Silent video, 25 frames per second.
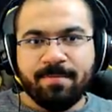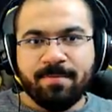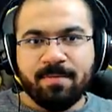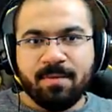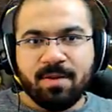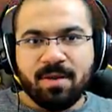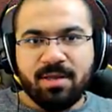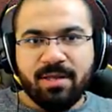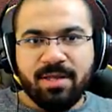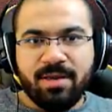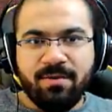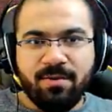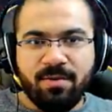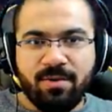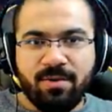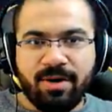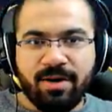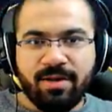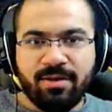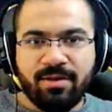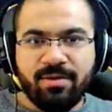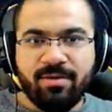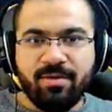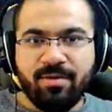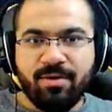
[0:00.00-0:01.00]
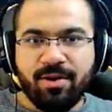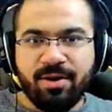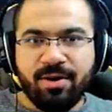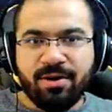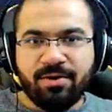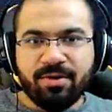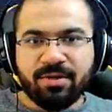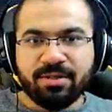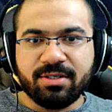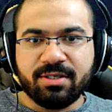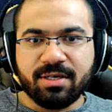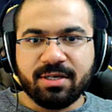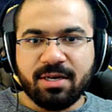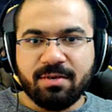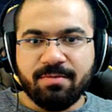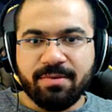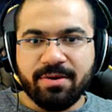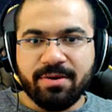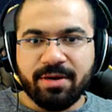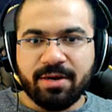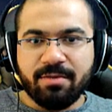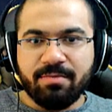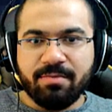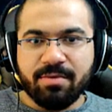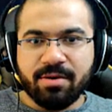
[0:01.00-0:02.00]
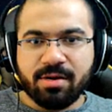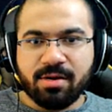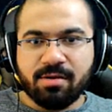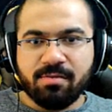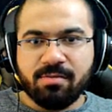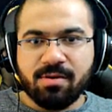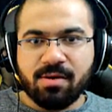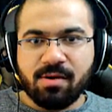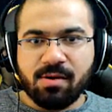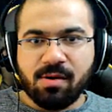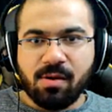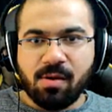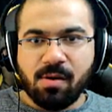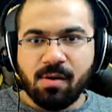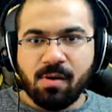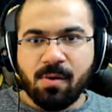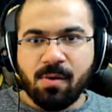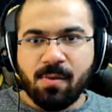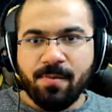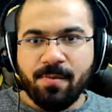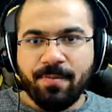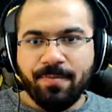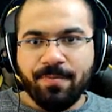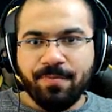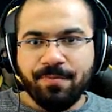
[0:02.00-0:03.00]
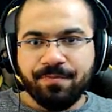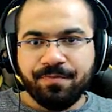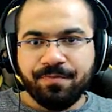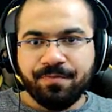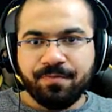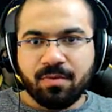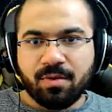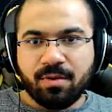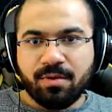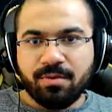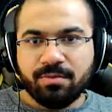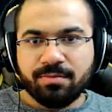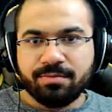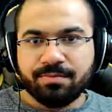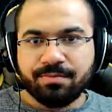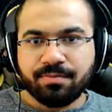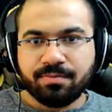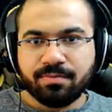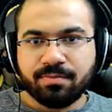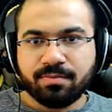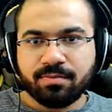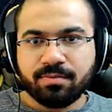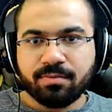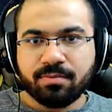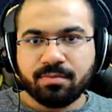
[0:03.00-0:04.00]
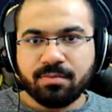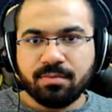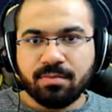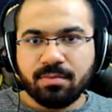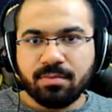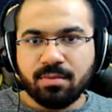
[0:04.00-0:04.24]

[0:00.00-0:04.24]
Leroy and Kristen, come here, Wait, if you don't stop eating me, boy. What's up?